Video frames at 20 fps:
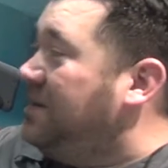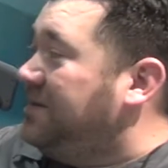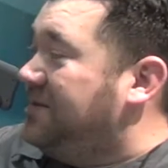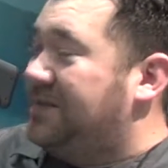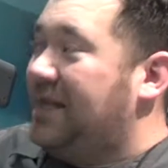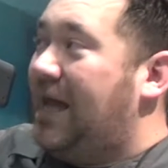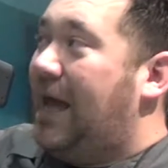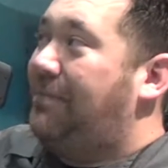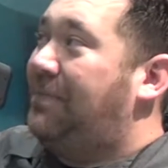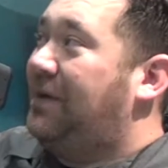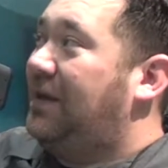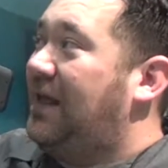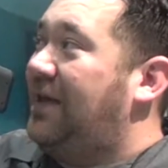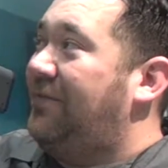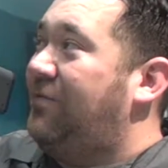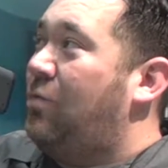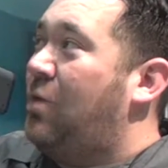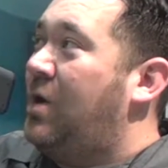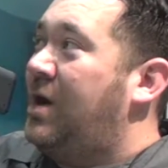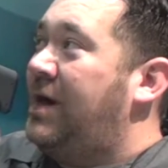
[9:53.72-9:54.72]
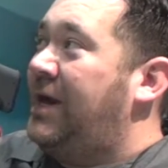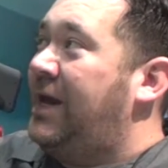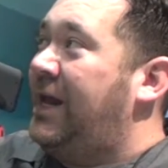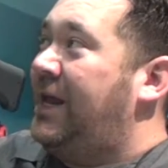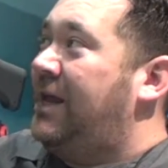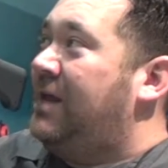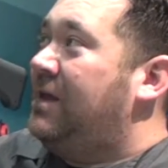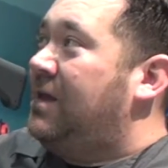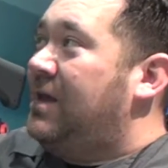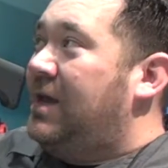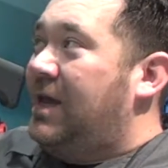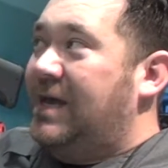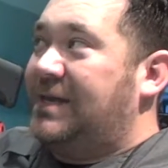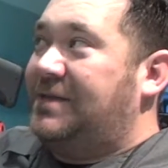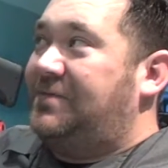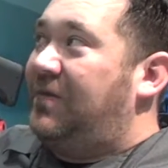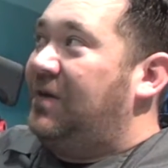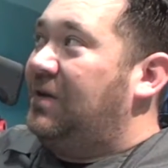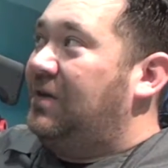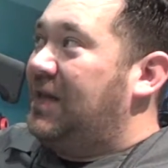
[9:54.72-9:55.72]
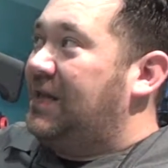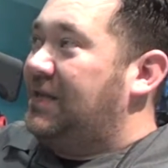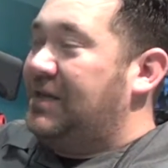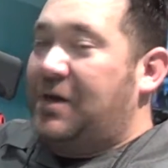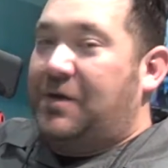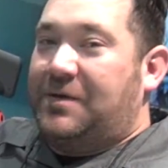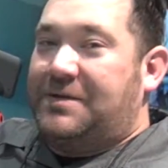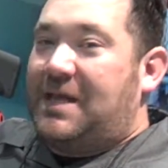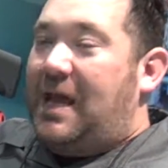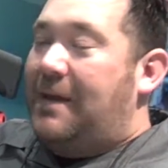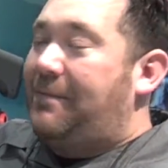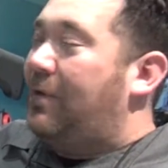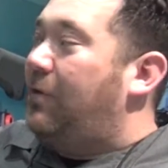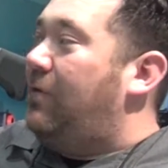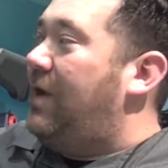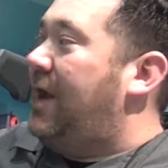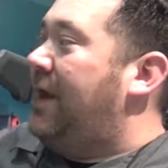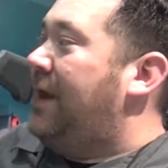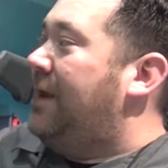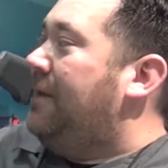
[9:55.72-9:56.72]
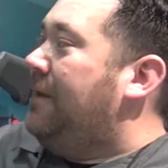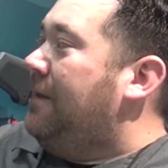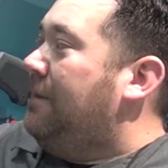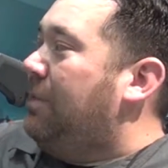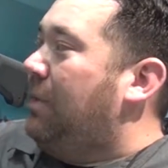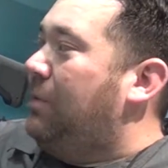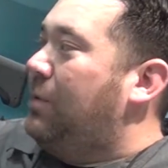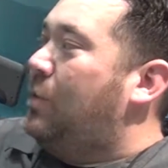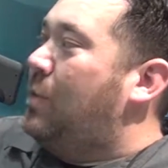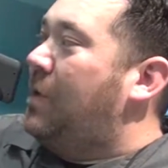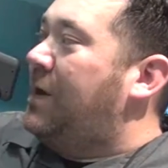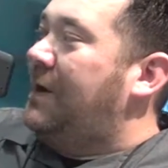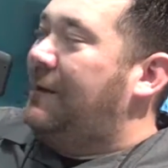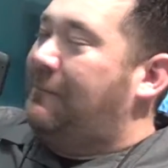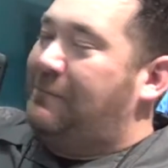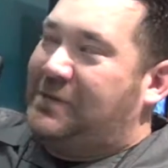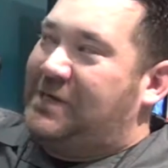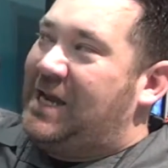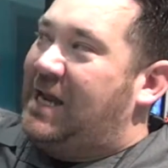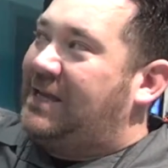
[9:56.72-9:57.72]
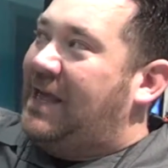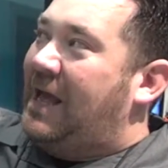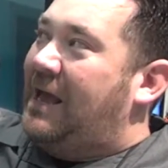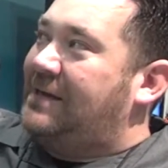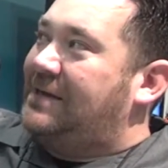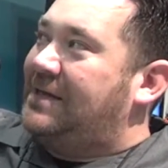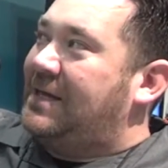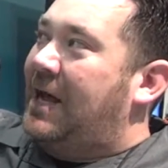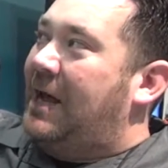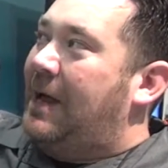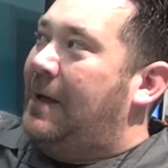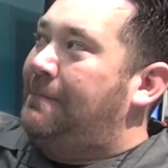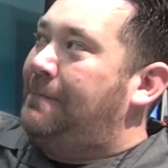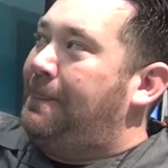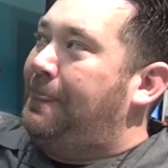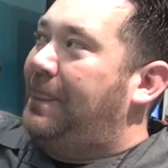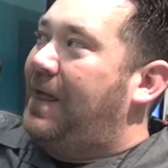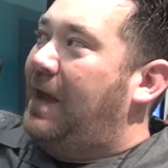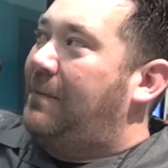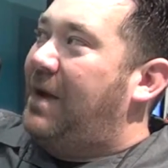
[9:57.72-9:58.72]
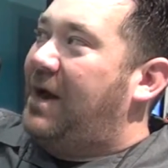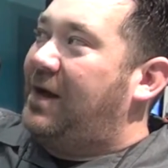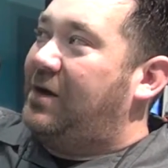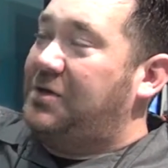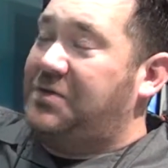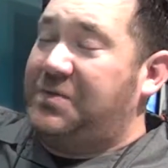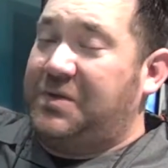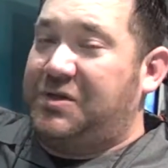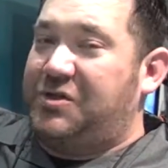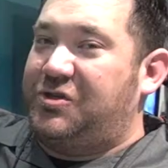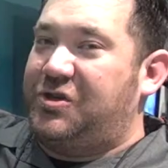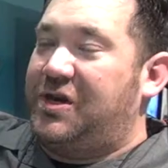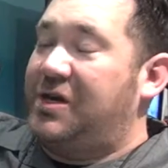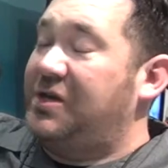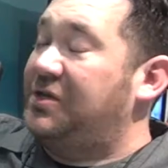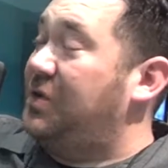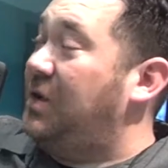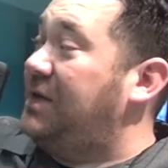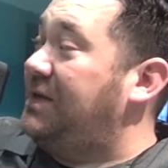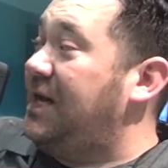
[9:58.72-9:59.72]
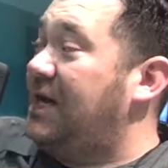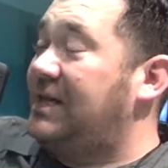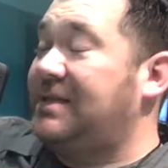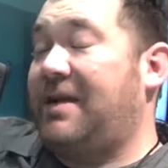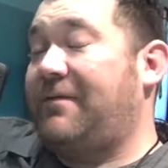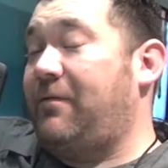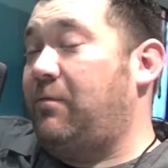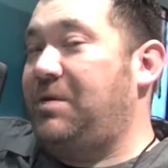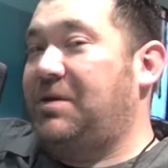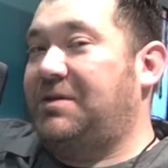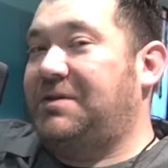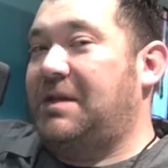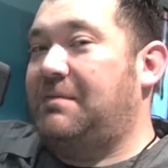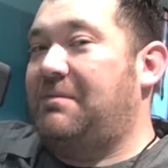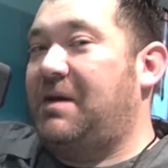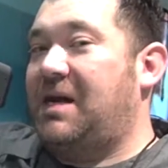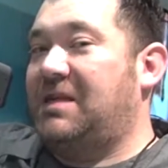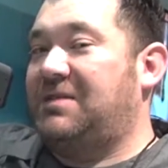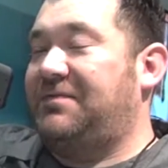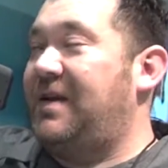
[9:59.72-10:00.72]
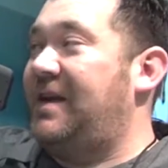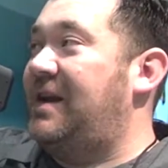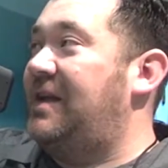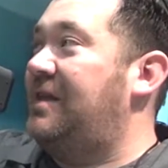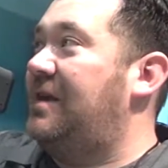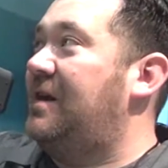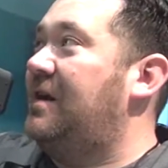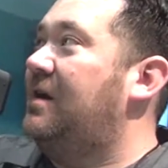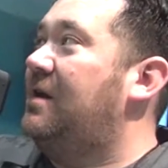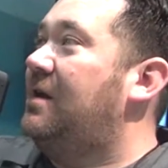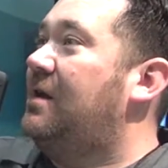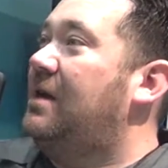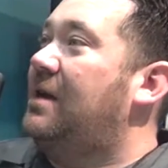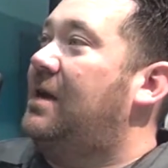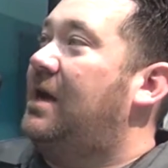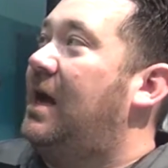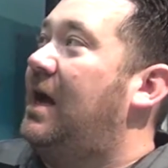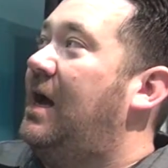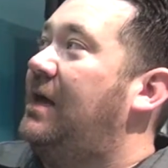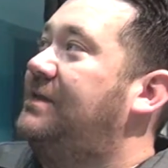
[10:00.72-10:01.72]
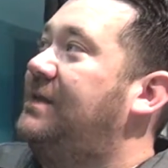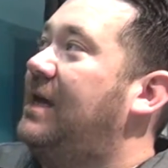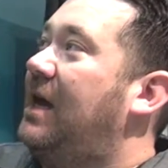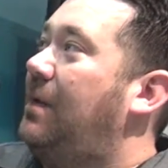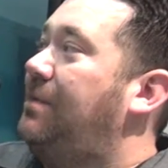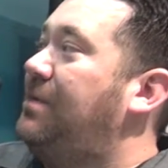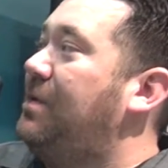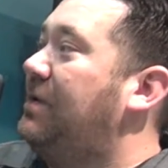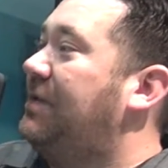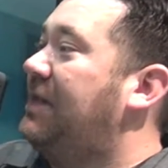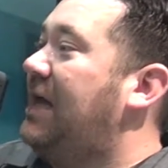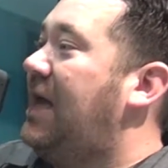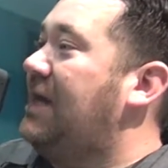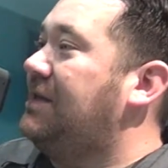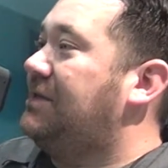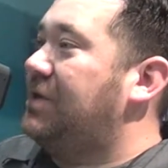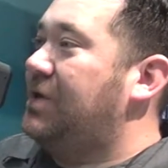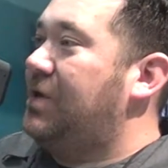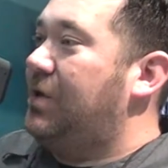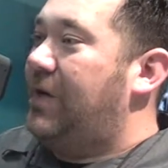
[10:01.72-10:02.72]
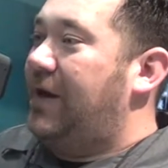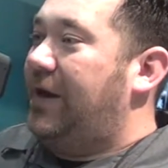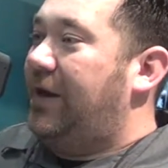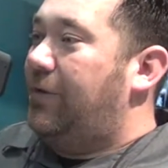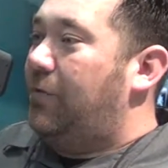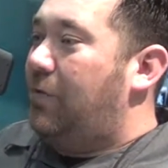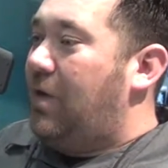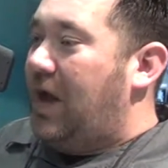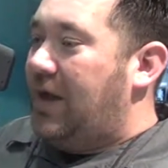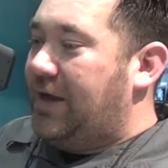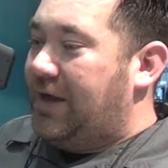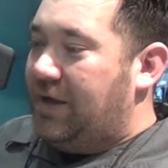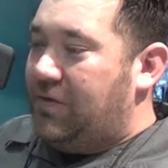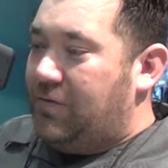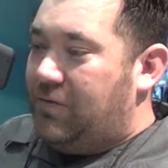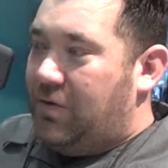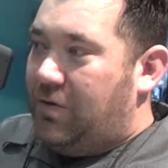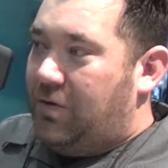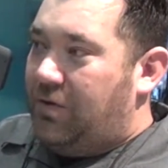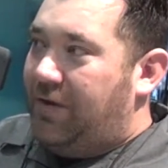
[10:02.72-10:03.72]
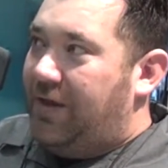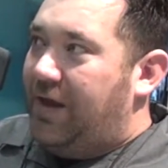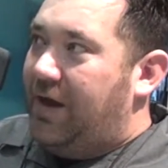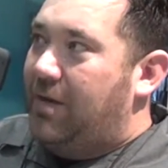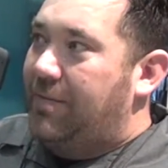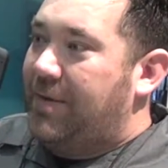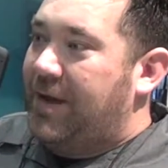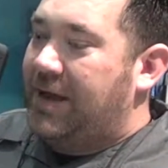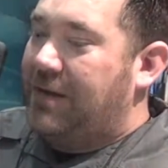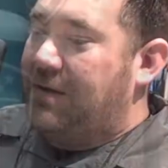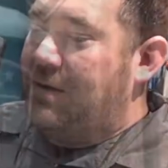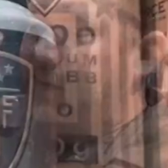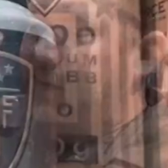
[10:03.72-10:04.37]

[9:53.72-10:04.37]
slap an 11-1 in it. It's filled, it's LiPo ready, but we wanted to protect that that micro switch trigger, so it does have a built-in MOSFET in there to help you with that. So you're ready to rock and roll there, man.